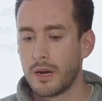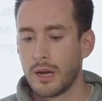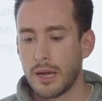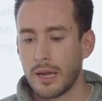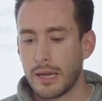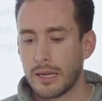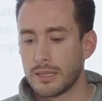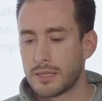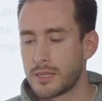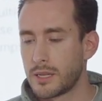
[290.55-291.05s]

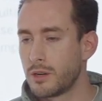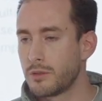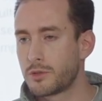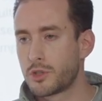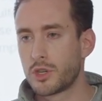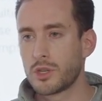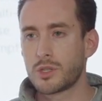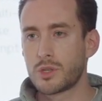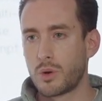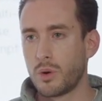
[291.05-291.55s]
Instead of
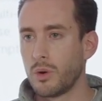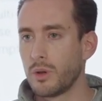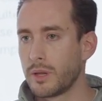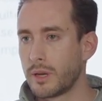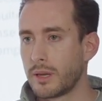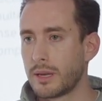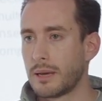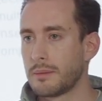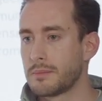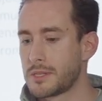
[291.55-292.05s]
just calling an
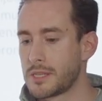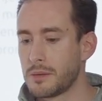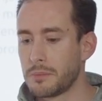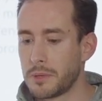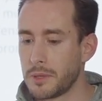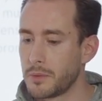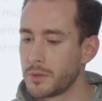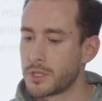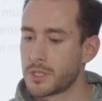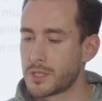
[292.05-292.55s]
MCP,
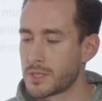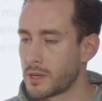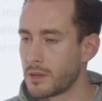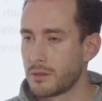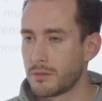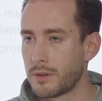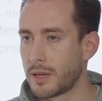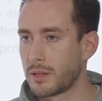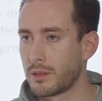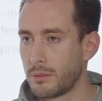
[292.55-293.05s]
which is kind of
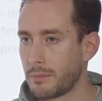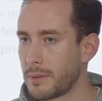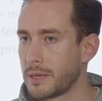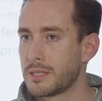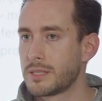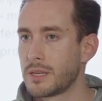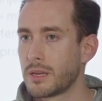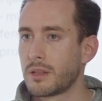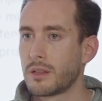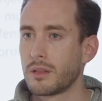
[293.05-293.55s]
like the
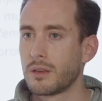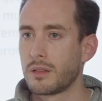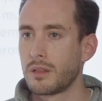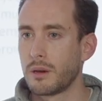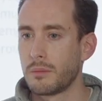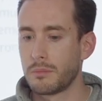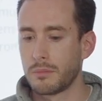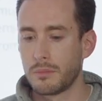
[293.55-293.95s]
basic thing that